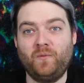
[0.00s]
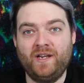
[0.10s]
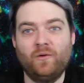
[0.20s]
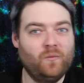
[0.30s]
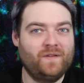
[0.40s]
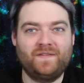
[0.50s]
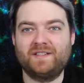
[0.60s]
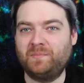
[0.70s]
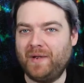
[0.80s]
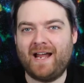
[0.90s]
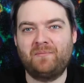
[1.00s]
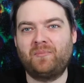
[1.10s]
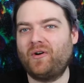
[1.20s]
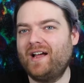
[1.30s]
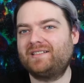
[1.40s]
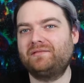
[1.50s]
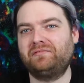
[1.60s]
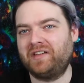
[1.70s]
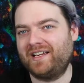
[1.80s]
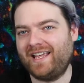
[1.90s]
we don't want this bad press of
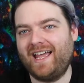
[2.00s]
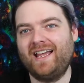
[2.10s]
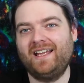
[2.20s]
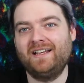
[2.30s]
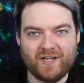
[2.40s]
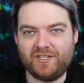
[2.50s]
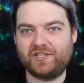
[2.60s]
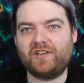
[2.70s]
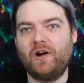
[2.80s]
like, hey, we just